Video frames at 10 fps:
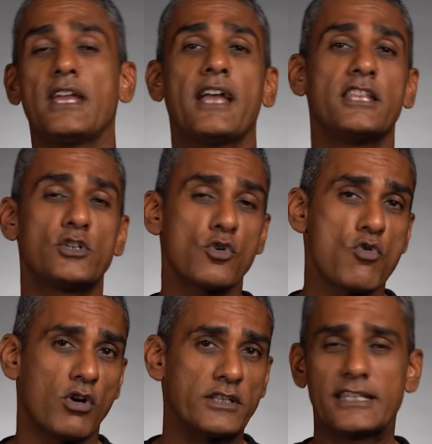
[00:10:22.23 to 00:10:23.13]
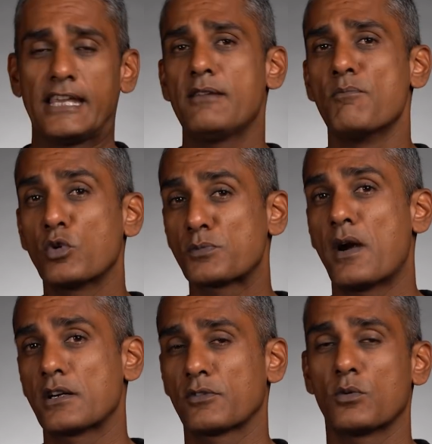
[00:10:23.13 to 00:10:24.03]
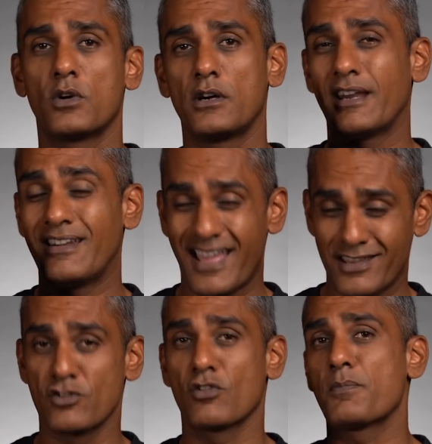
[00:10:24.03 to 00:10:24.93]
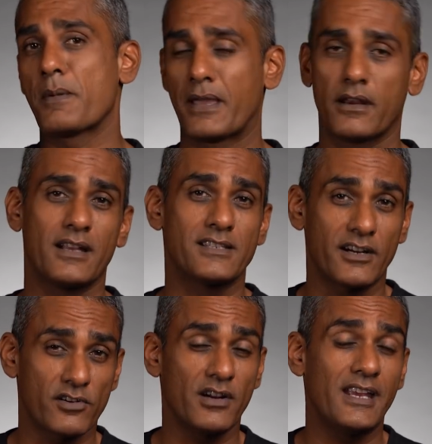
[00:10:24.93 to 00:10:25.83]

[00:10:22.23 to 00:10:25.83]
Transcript: and they should go on sale in most parts of the world like Europe, America, etc.